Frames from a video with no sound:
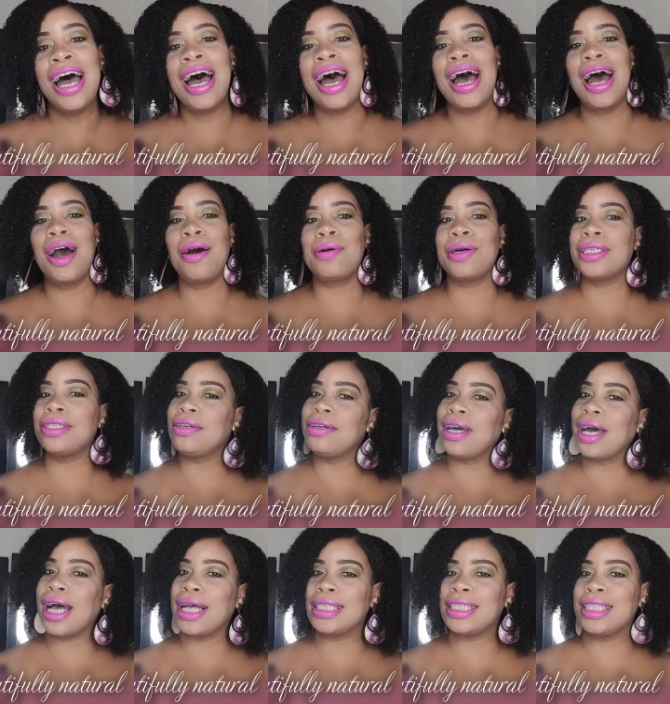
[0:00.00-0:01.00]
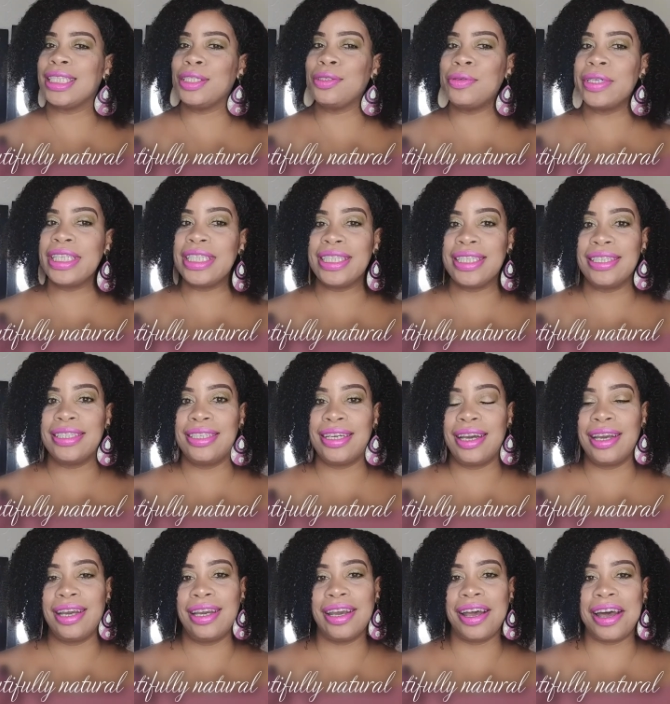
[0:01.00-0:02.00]
How are you guys doing
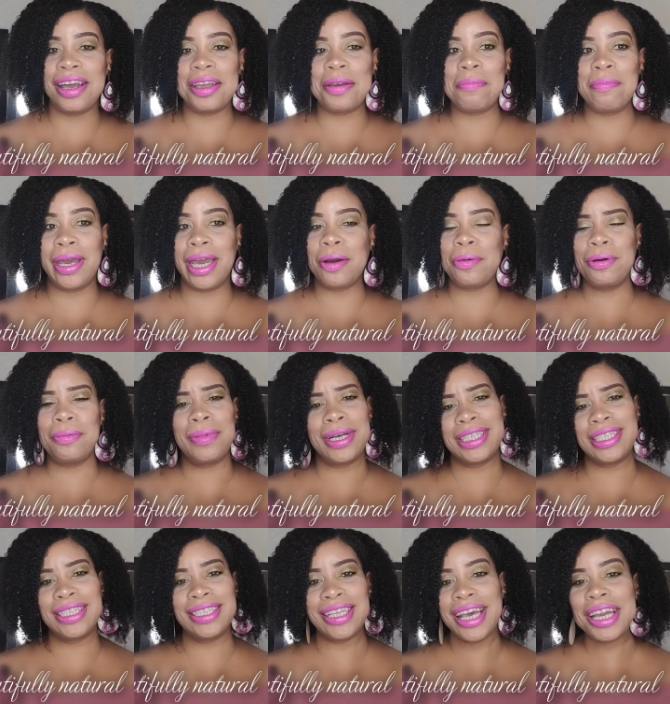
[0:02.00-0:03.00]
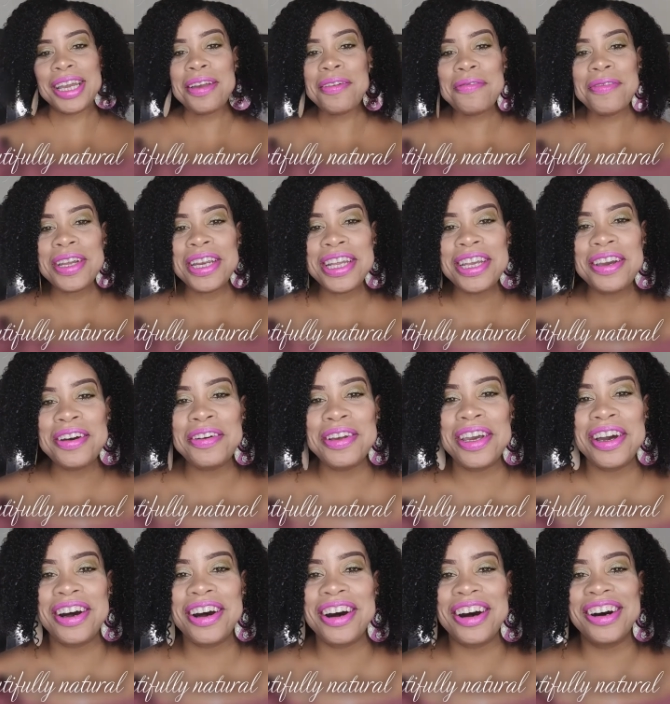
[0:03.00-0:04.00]
today? I am back with my second video,
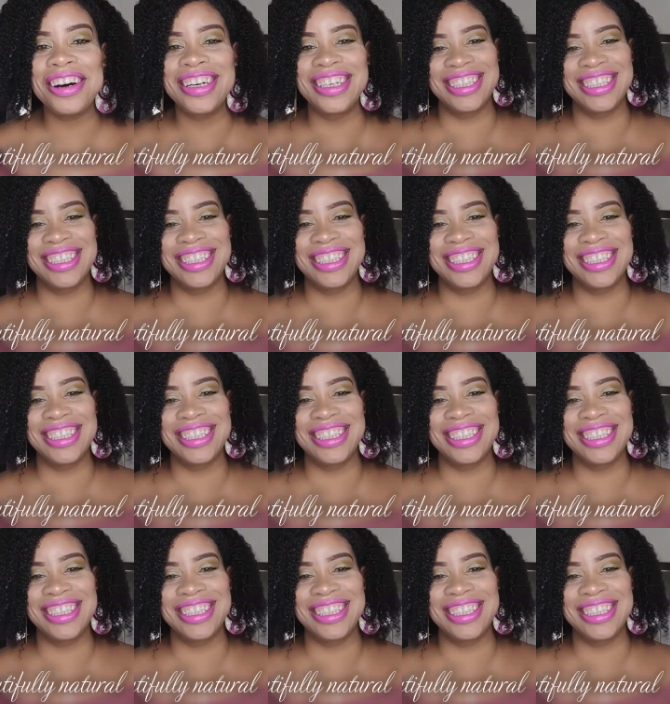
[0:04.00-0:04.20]
y'all,